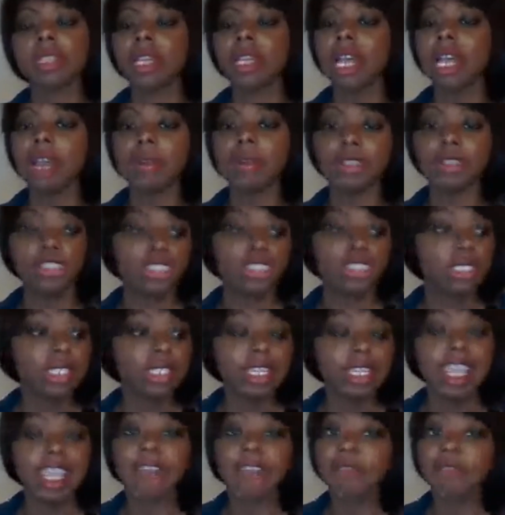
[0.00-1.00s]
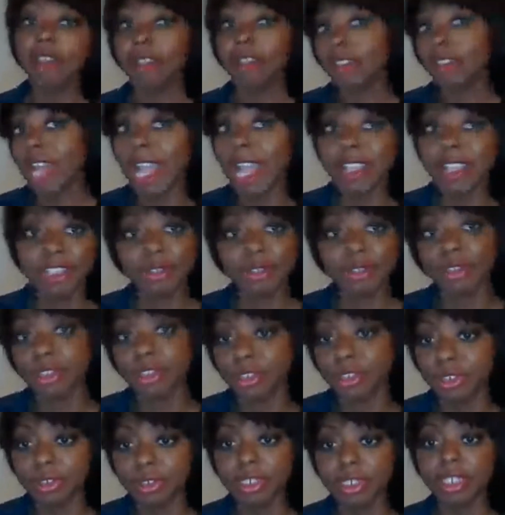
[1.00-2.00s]
I was just like every other high school
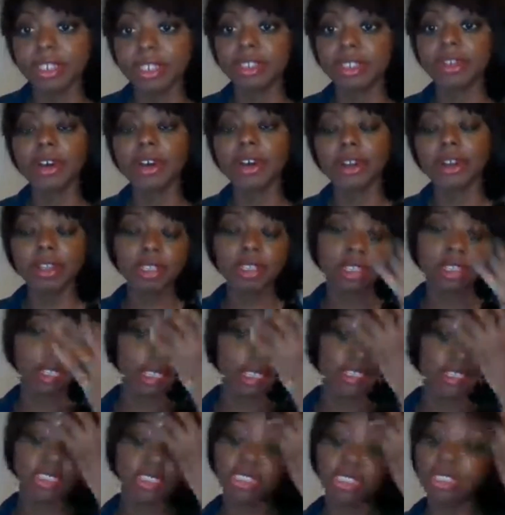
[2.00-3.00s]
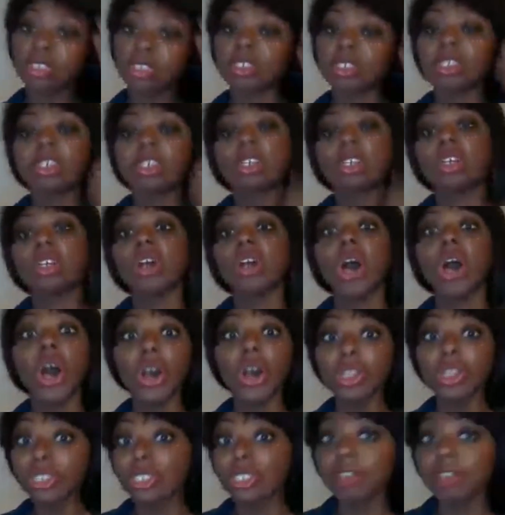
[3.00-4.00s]
student, honestly, just
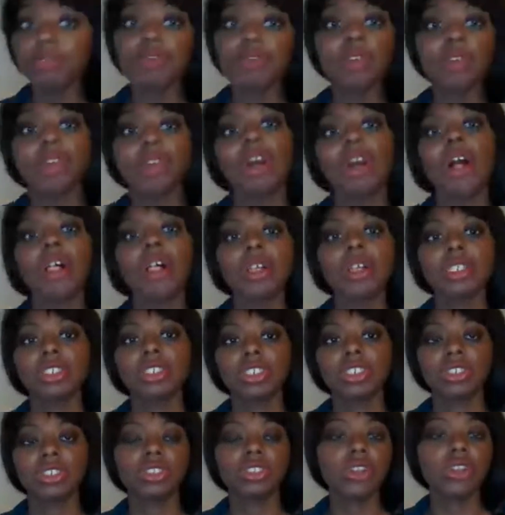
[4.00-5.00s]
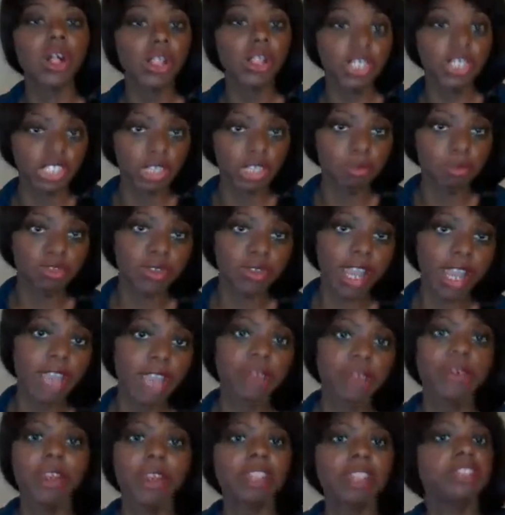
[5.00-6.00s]
hunting for college scholarships, right?
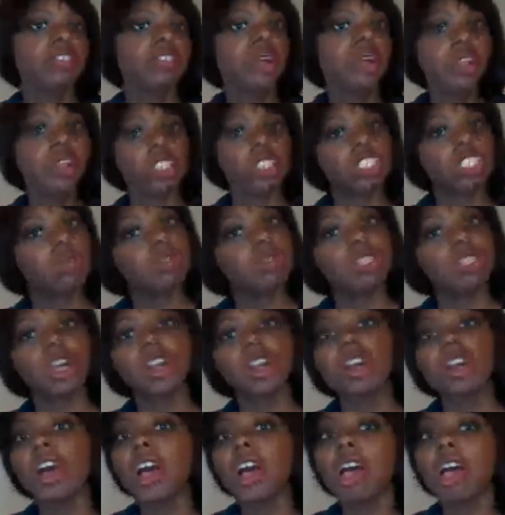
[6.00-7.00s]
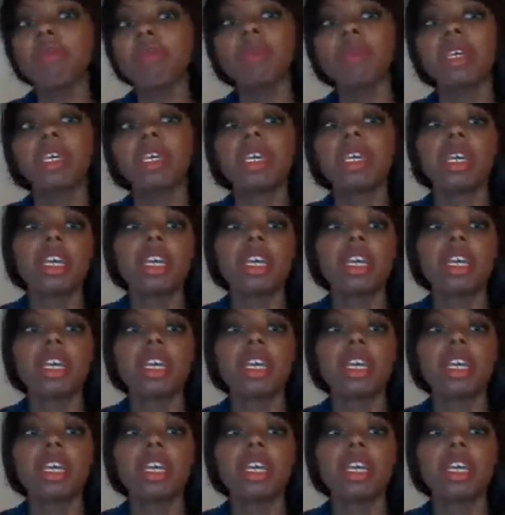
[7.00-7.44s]
Going on scholarships.com.